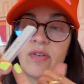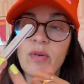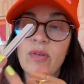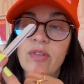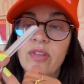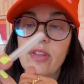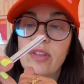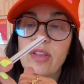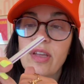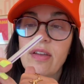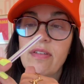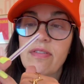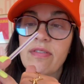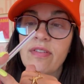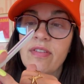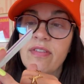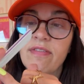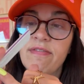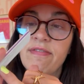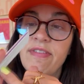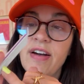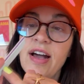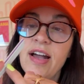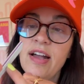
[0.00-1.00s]
if you want the link for
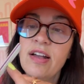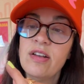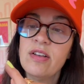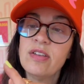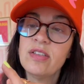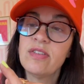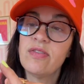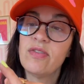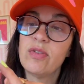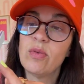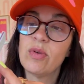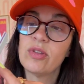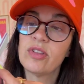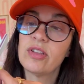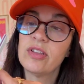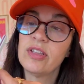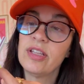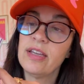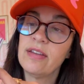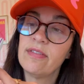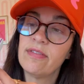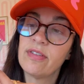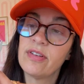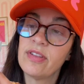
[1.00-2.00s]
the files, if you want the
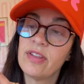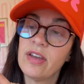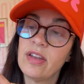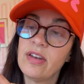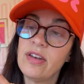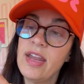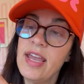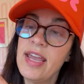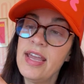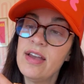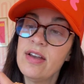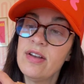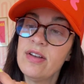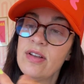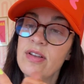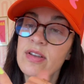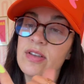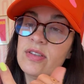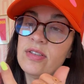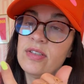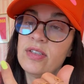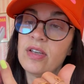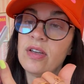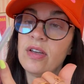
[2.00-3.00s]
link for the
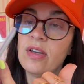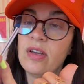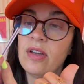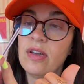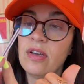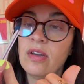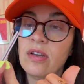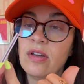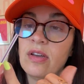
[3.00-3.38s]
nails.